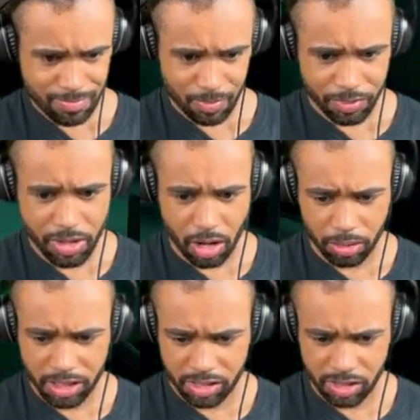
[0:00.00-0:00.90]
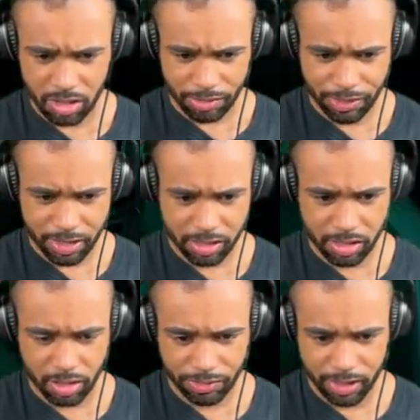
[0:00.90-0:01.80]
No, this is not fair. This is
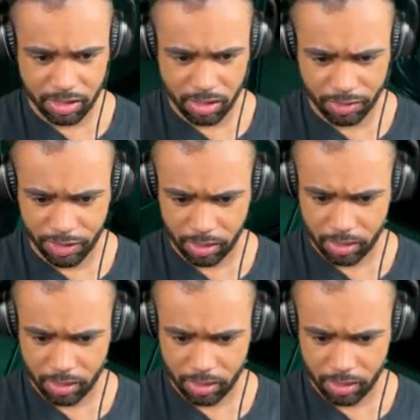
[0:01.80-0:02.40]
not fair. This is not fair.